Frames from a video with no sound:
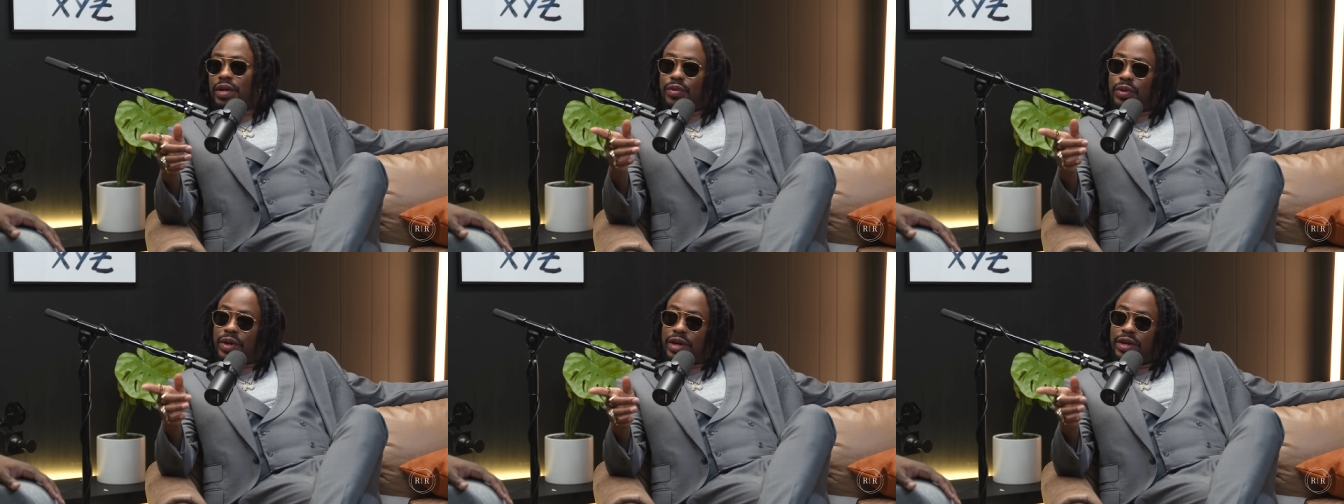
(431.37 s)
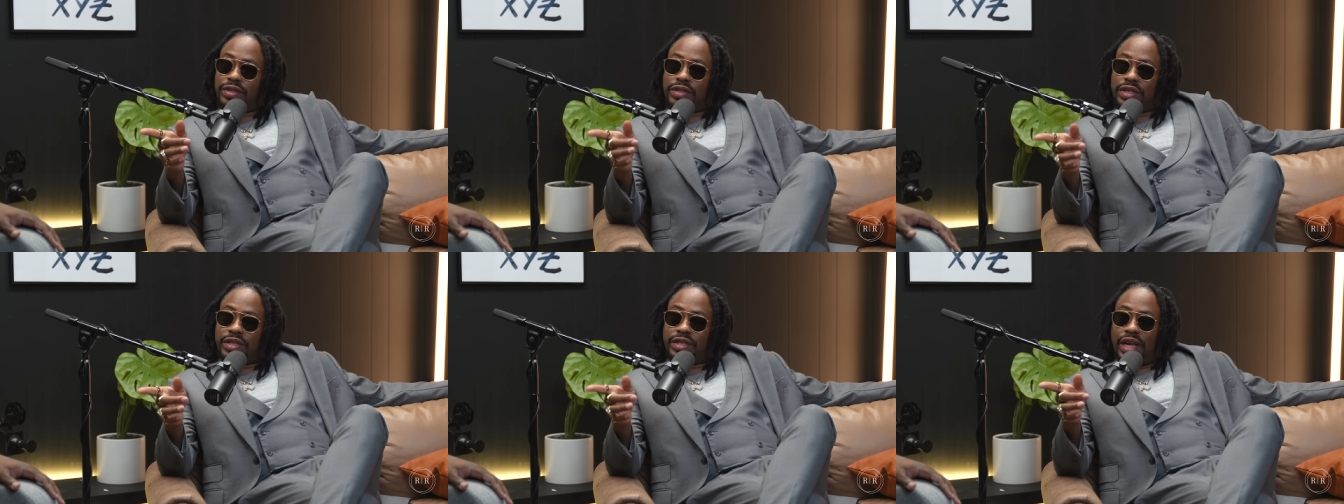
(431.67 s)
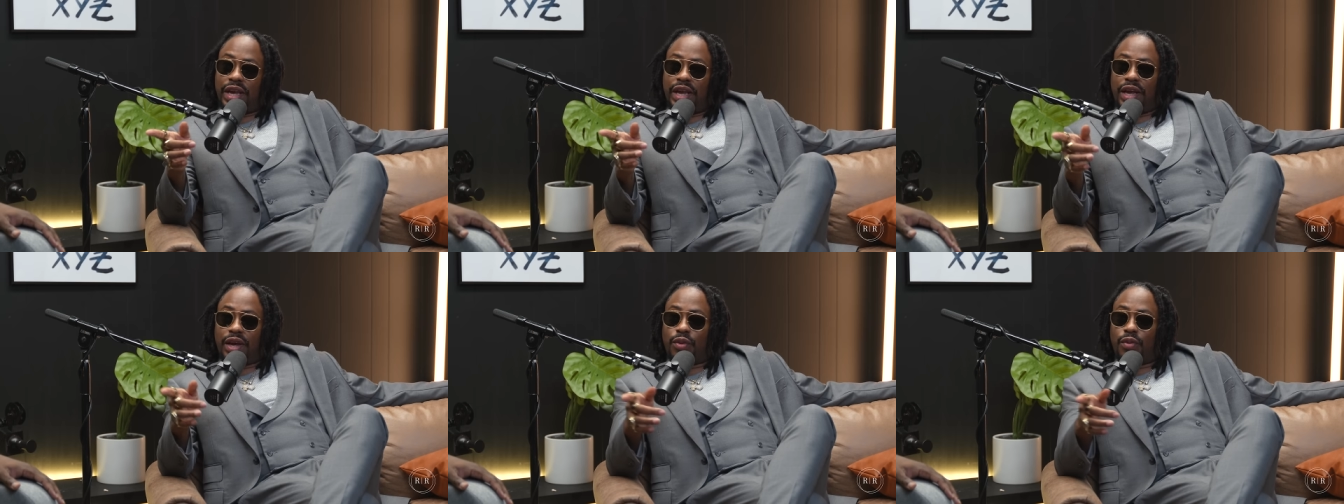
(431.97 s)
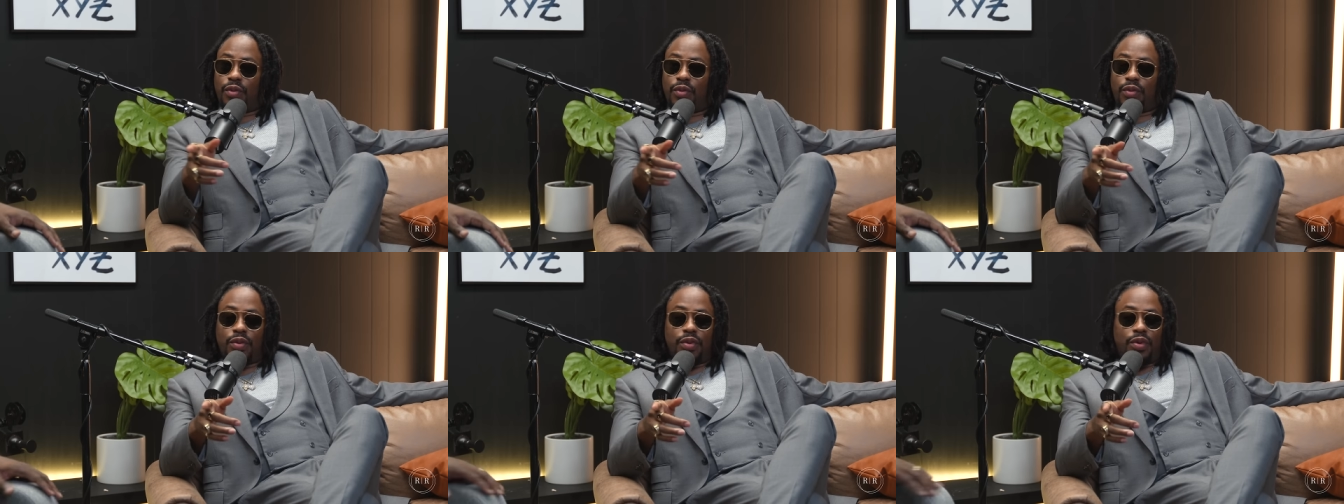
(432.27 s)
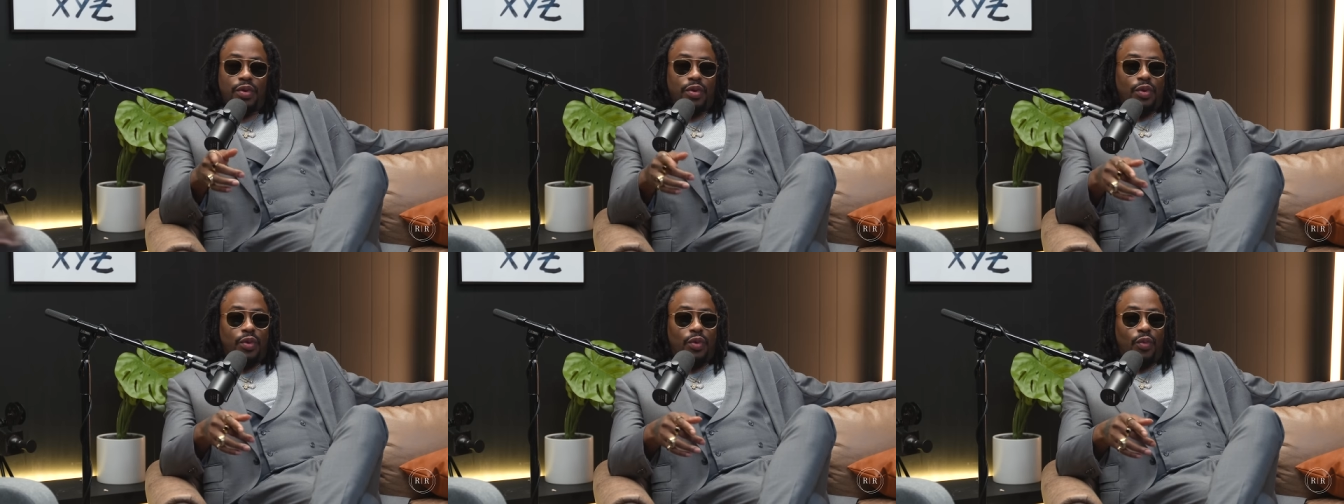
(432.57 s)
here's the thing.
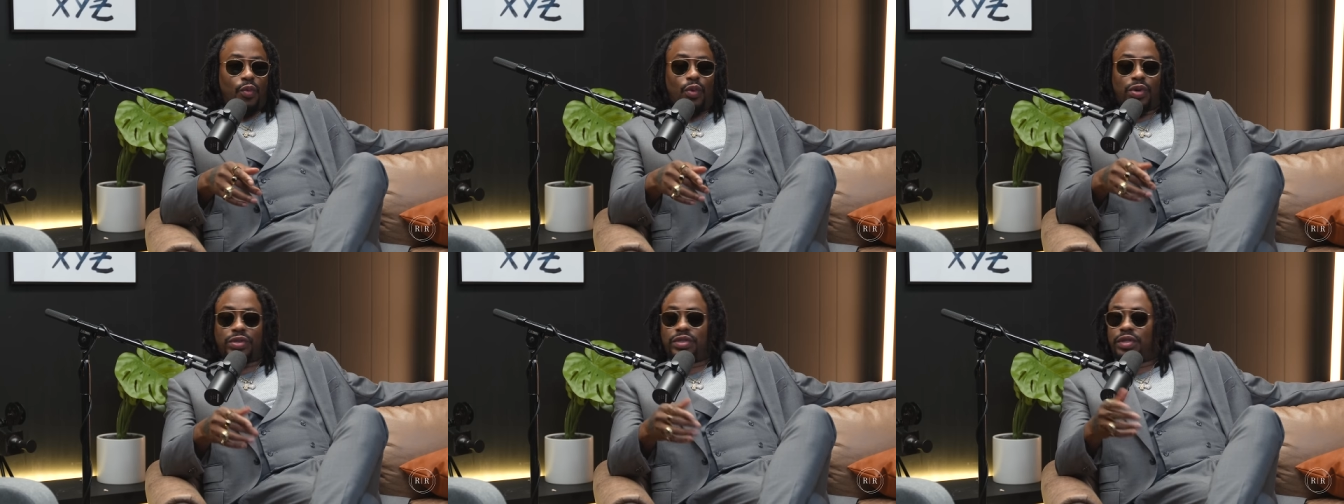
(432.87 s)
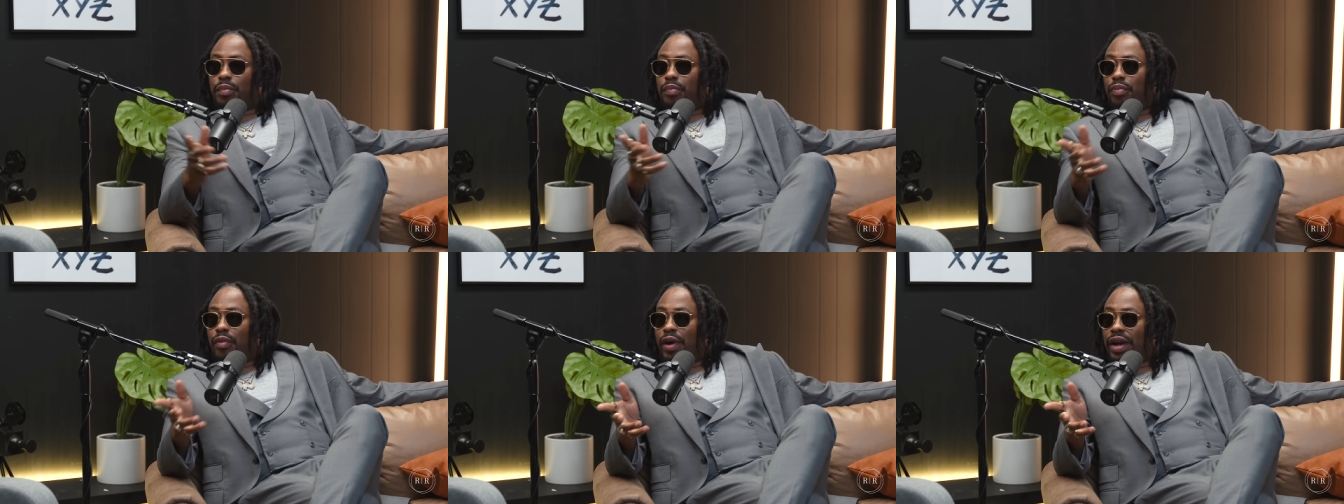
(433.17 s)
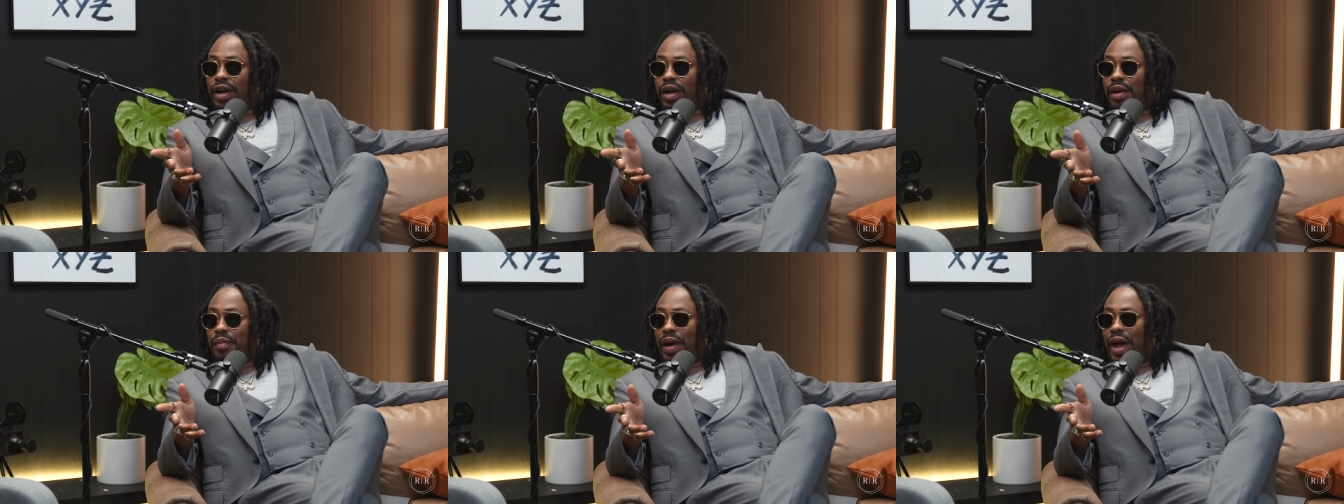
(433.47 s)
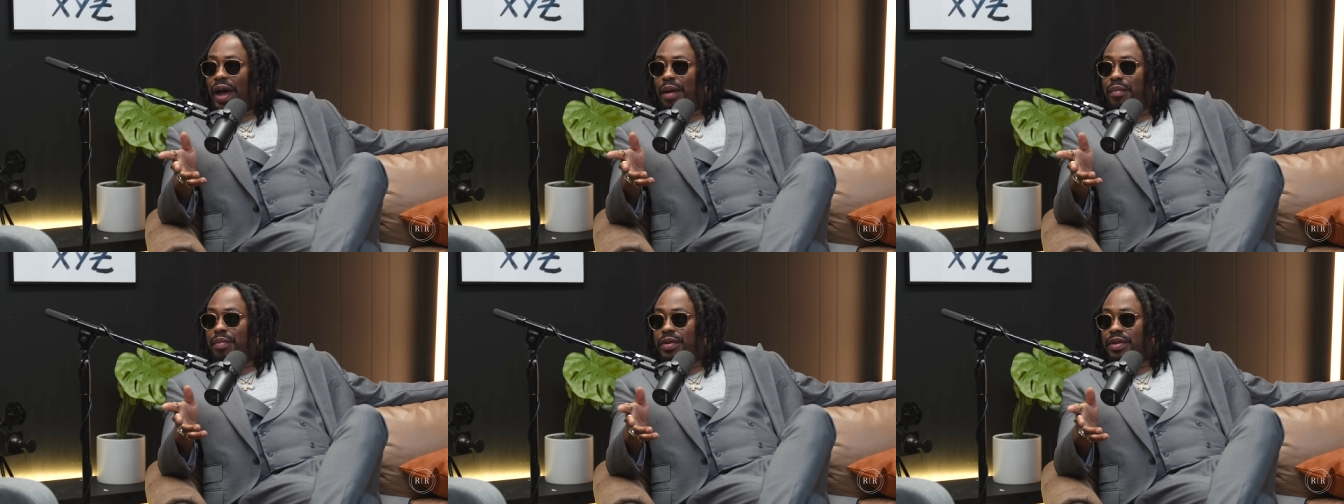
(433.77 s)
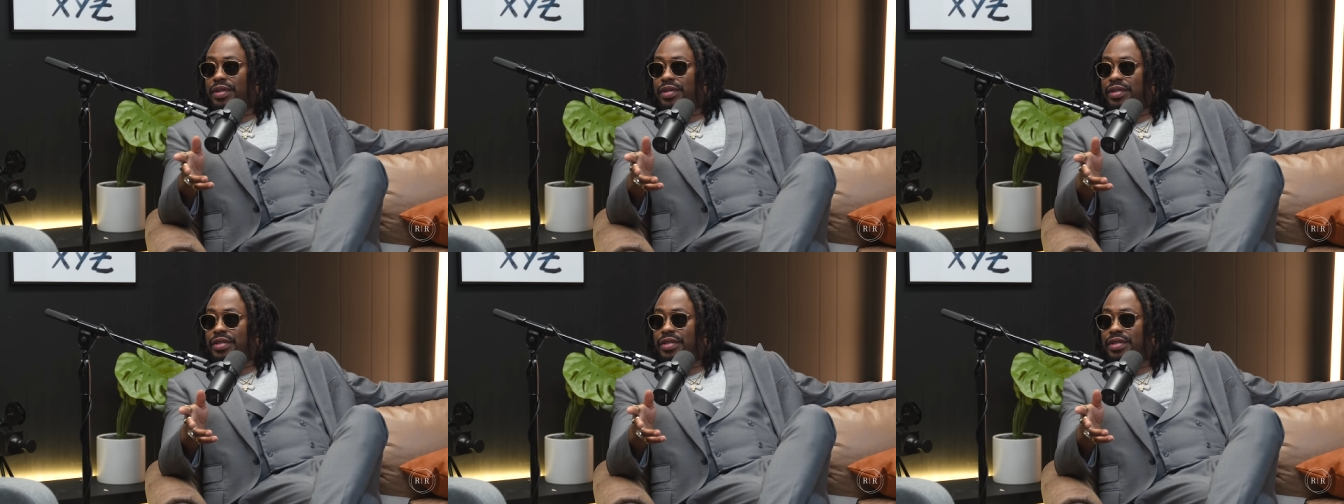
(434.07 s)
Once the breakup
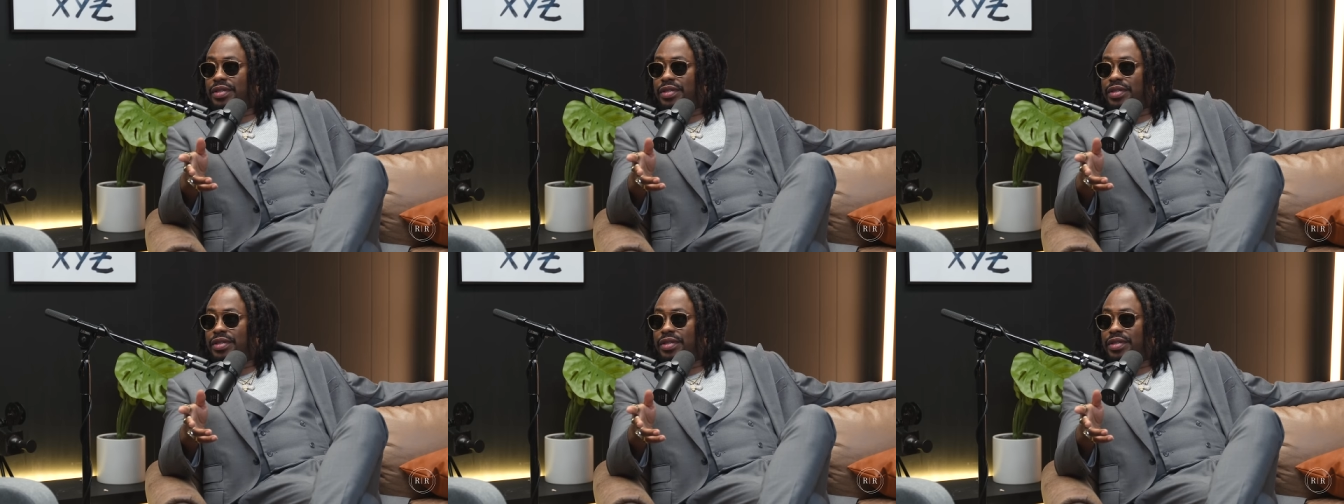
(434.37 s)
happens,